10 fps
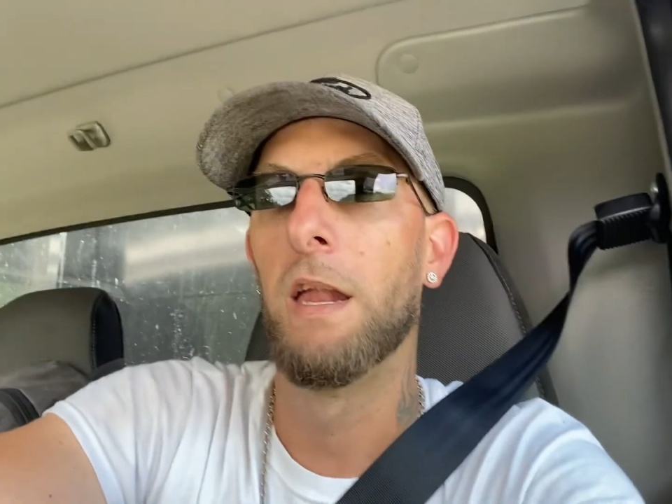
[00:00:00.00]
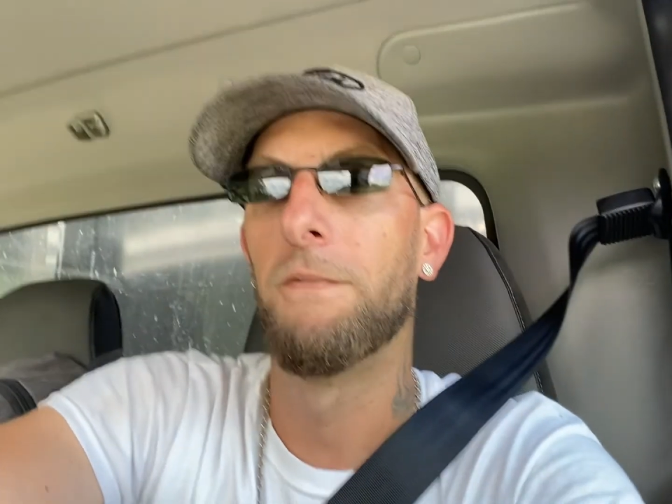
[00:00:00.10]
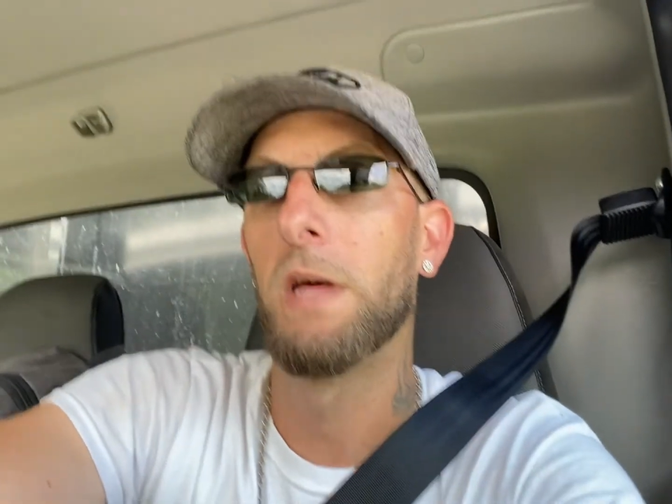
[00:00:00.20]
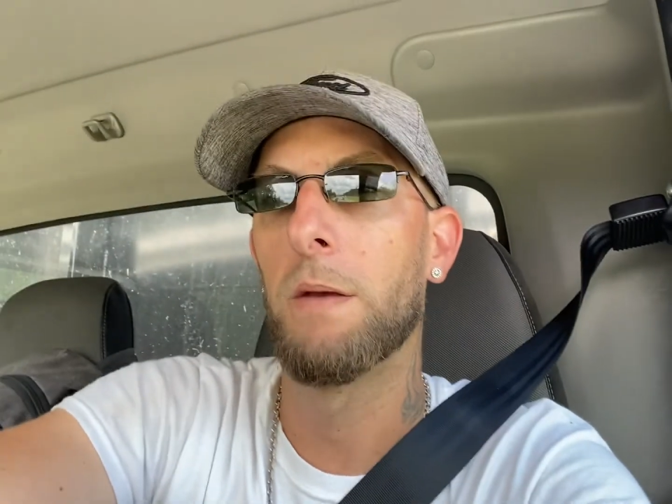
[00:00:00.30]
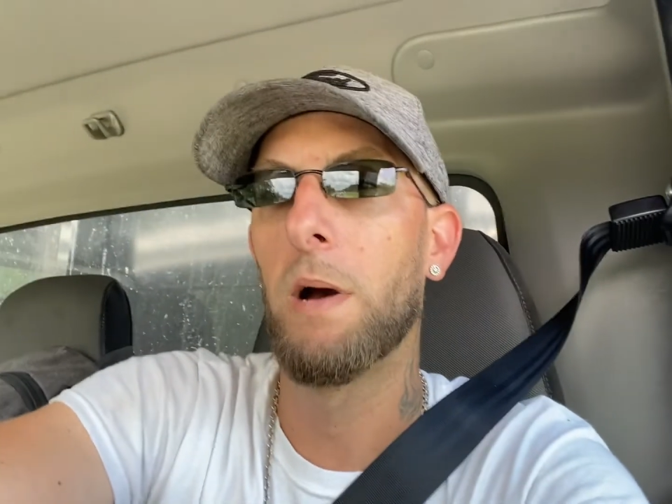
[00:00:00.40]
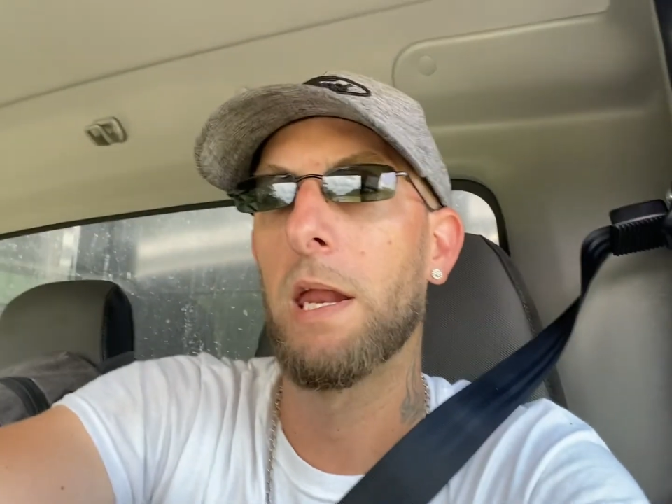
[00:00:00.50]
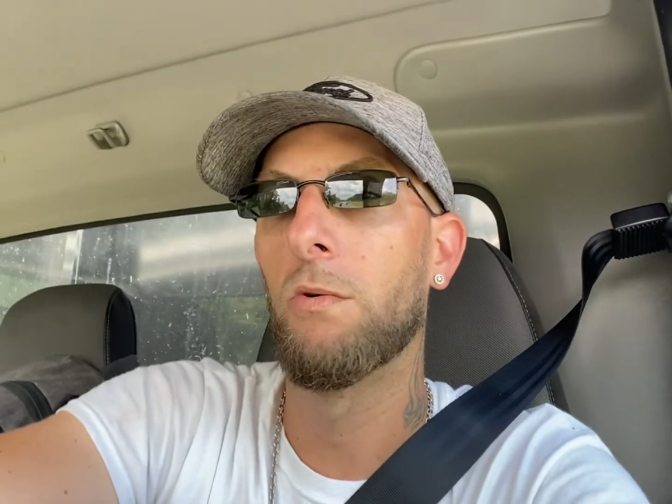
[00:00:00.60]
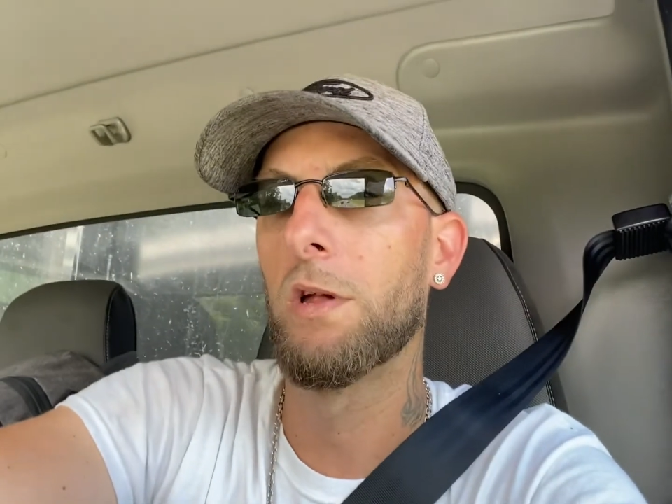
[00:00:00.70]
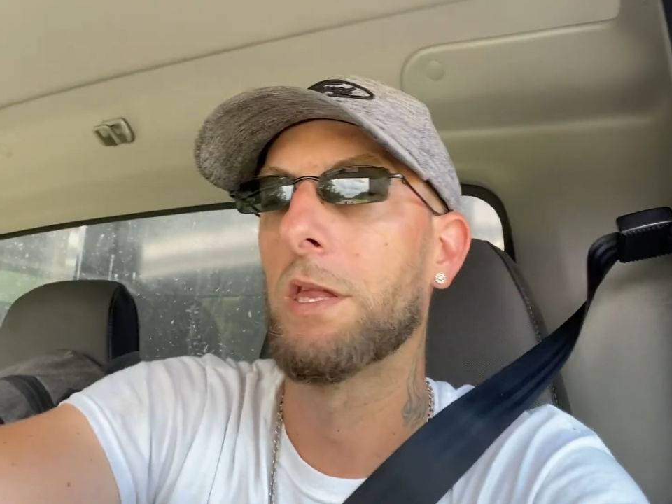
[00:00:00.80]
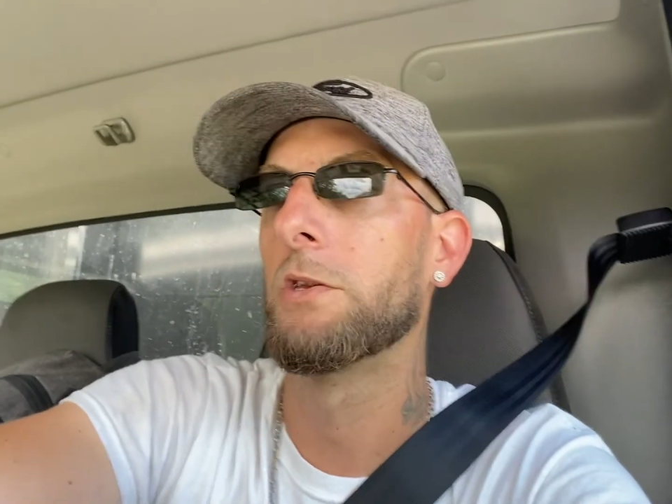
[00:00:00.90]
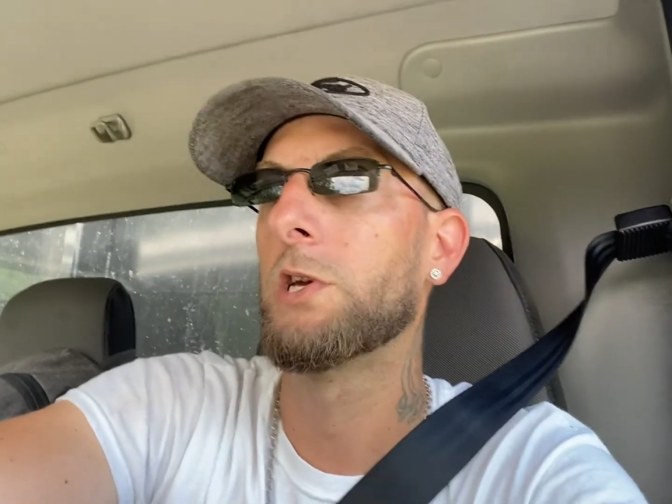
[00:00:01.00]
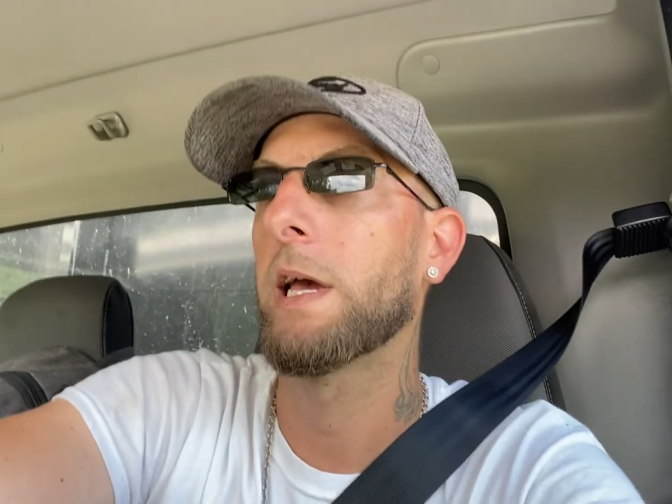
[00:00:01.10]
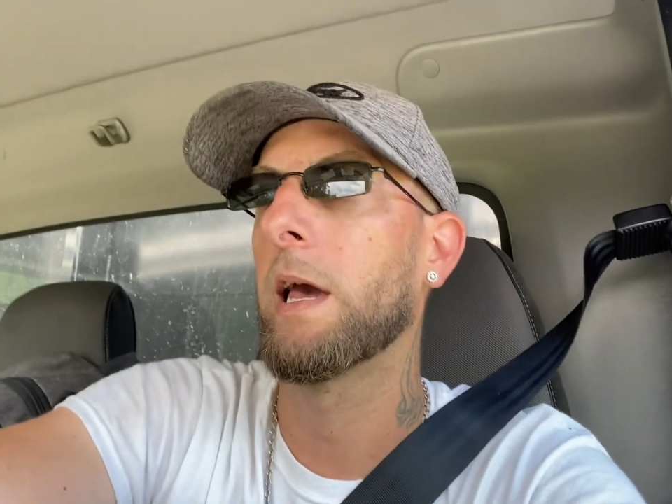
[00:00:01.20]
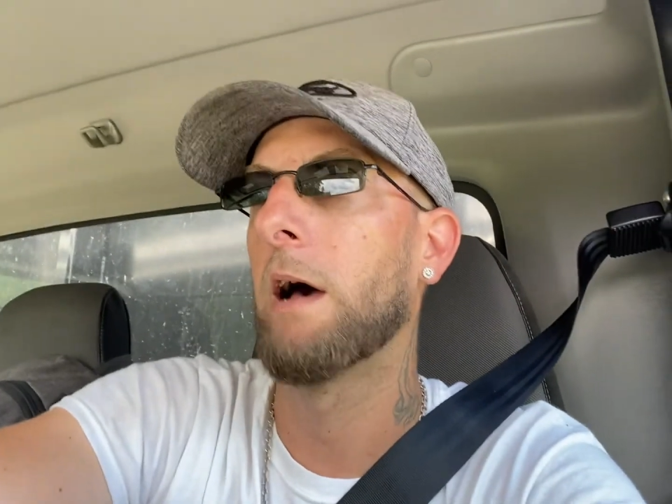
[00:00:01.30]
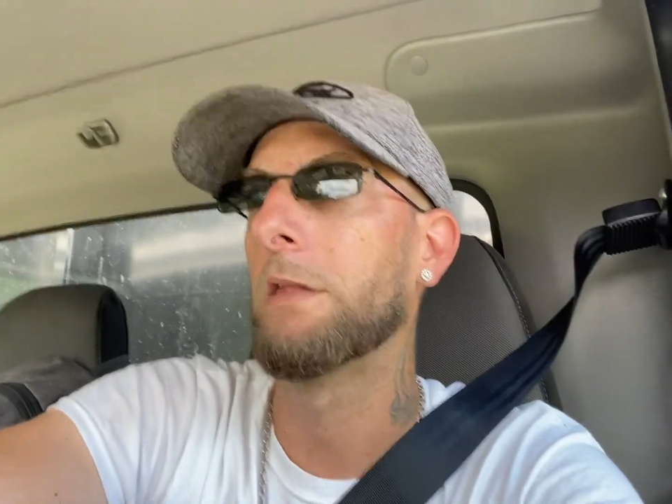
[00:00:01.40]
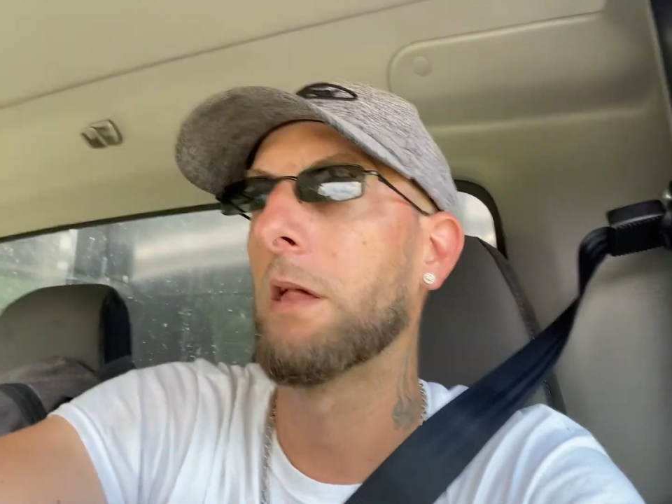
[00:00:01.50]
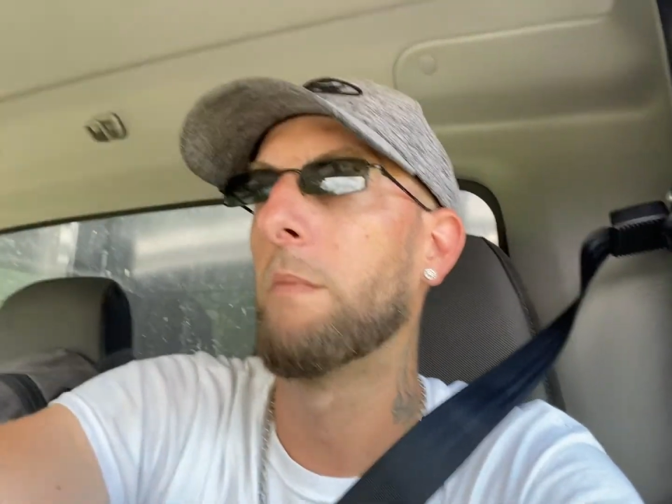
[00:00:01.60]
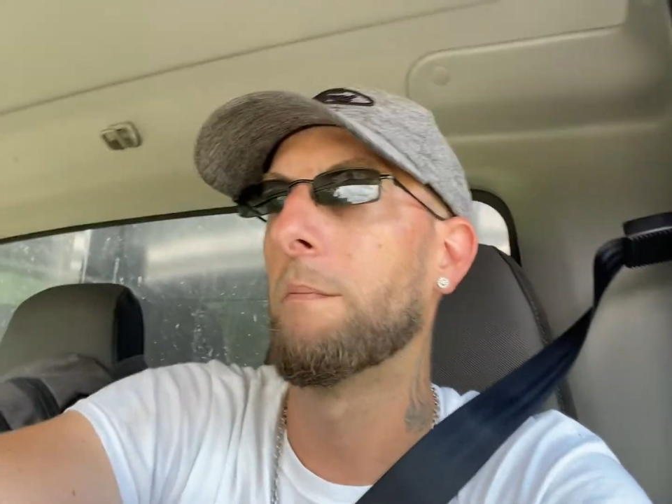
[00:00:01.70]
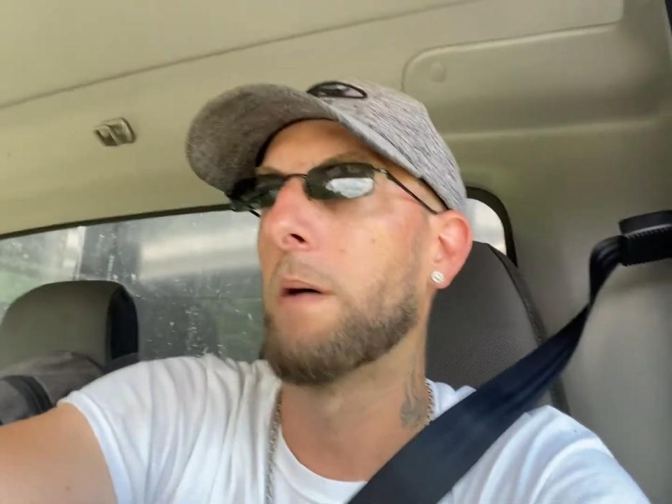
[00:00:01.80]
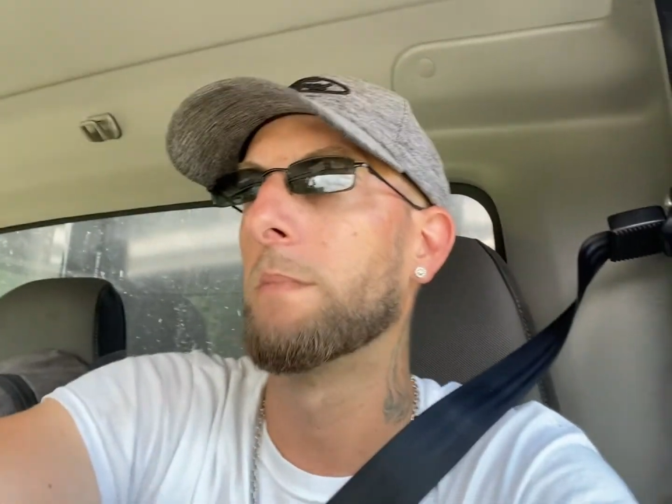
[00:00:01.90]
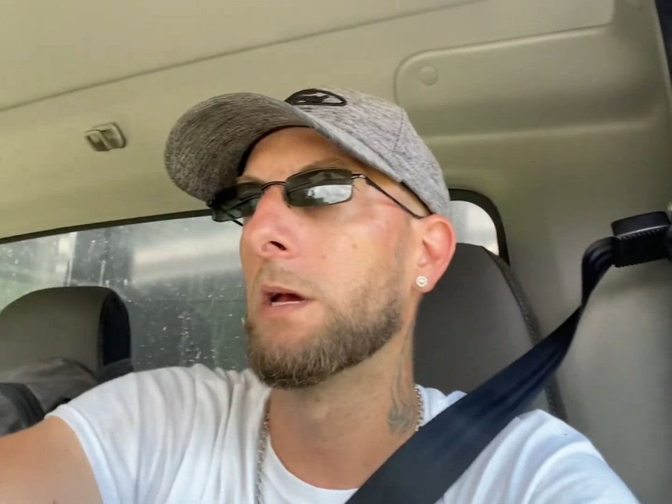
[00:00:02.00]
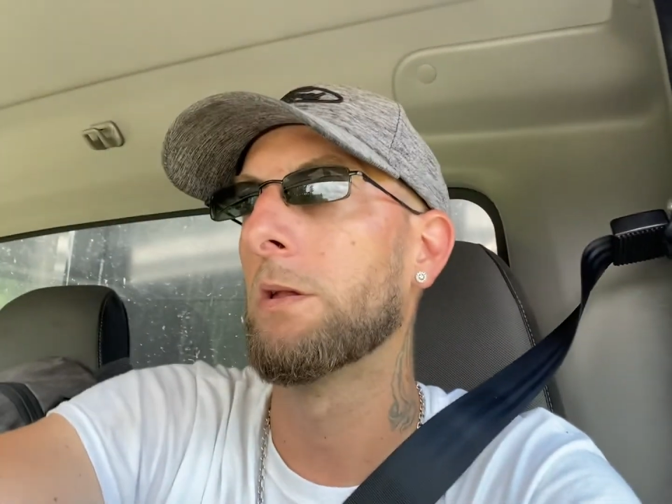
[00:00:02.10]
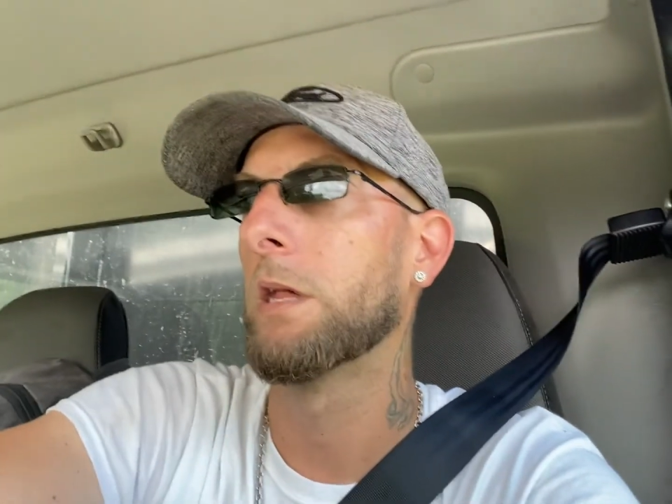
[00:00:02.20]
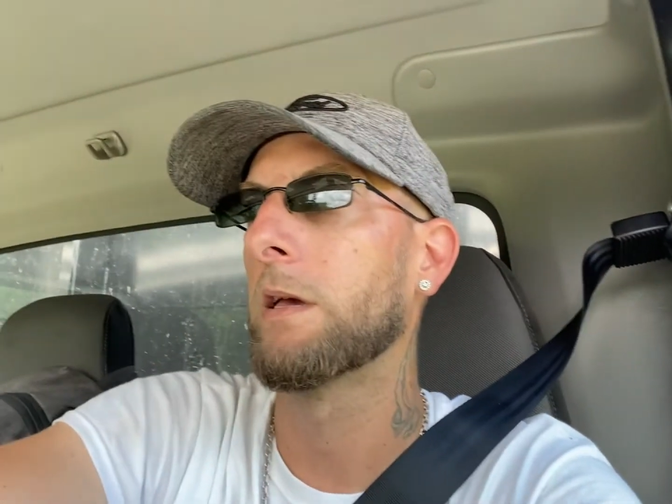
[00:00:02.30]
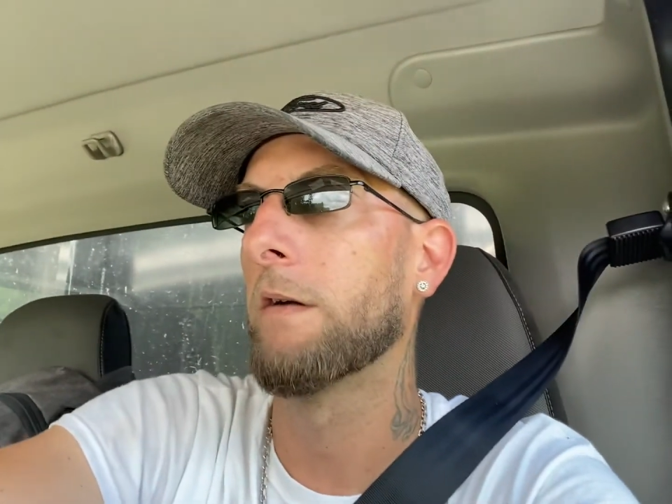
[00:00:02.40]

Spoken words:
if anybody wants to check out some of my music,